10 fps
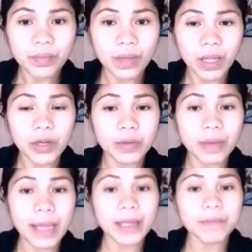Ayun,
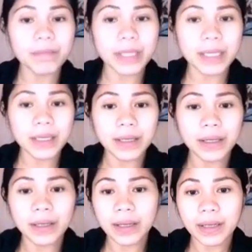and me,
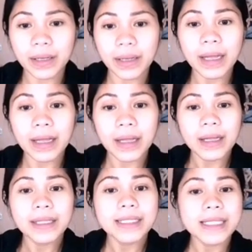
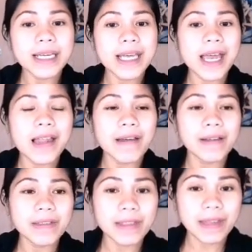single
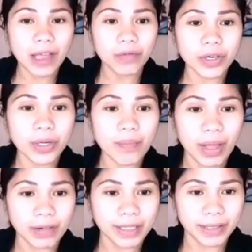and never
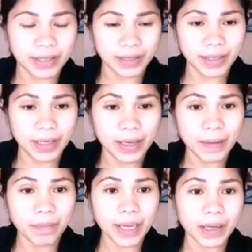married.
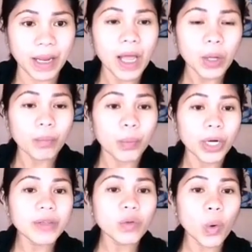Ayan.
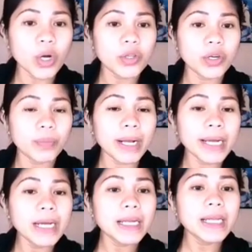Birth order, pang
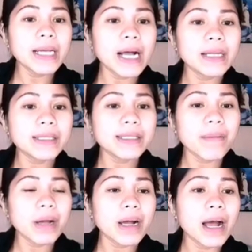ilan ka sa
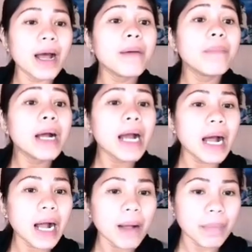mga
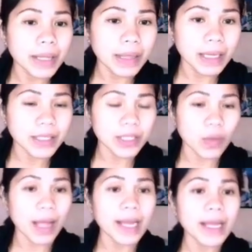magkakapatid? So,
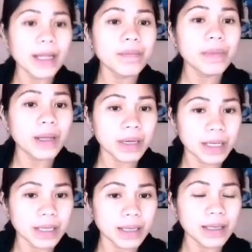I am the
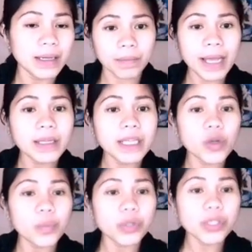middle. And
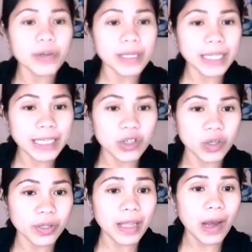dito po sa
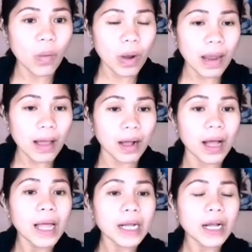religion, dalawa lang.
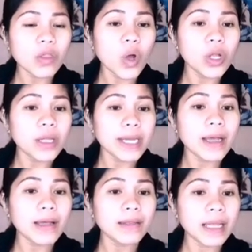Catholic
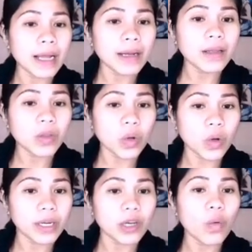and
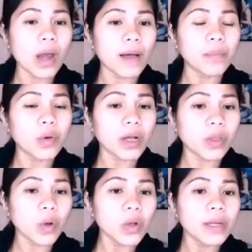non-Catholic. Wala pong
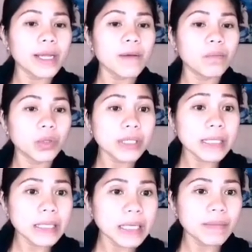Catholic,
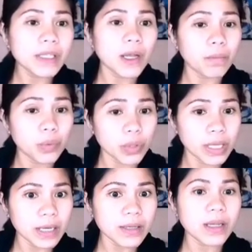Muslims,
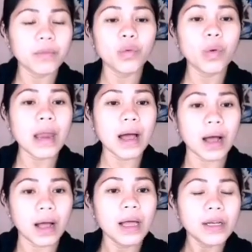Buddhism,
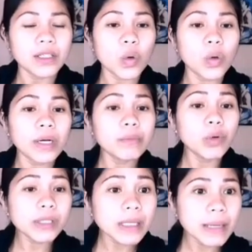wala. So, kung
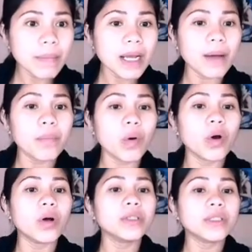Muslim ka
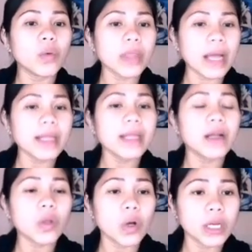po, so
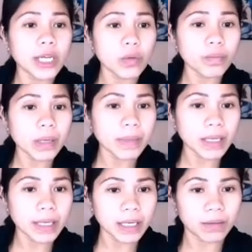non-Catholic yung
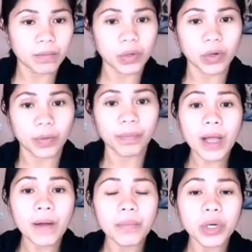pipiliin mo.
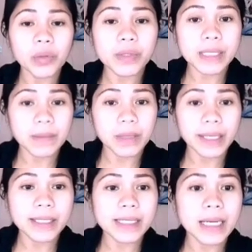Number of
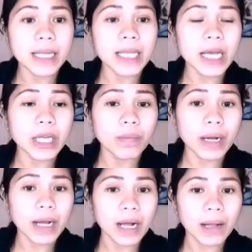siblings, ilan kayo
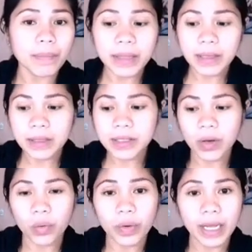magkakapatid?
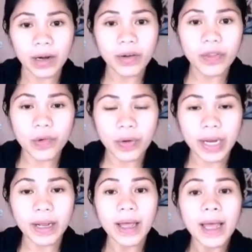So, we are
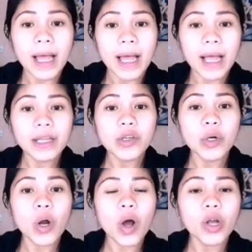3. And
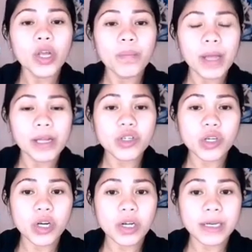your
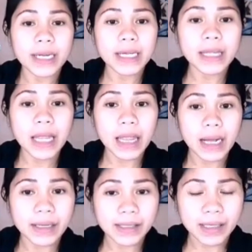occupation in the
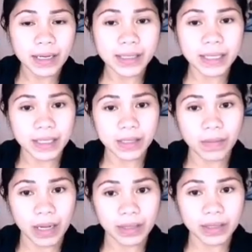last 6
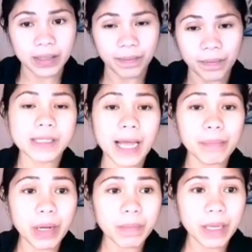months. Sa
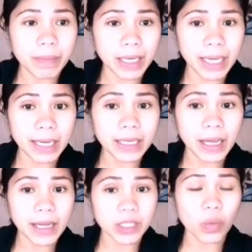pagpipilian,
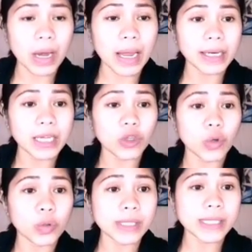guys, wala dito
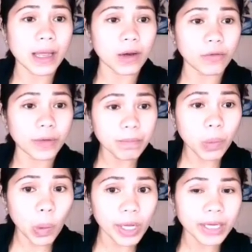yung
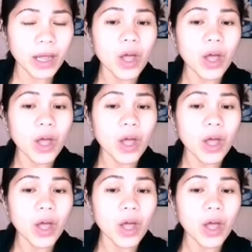self-employed,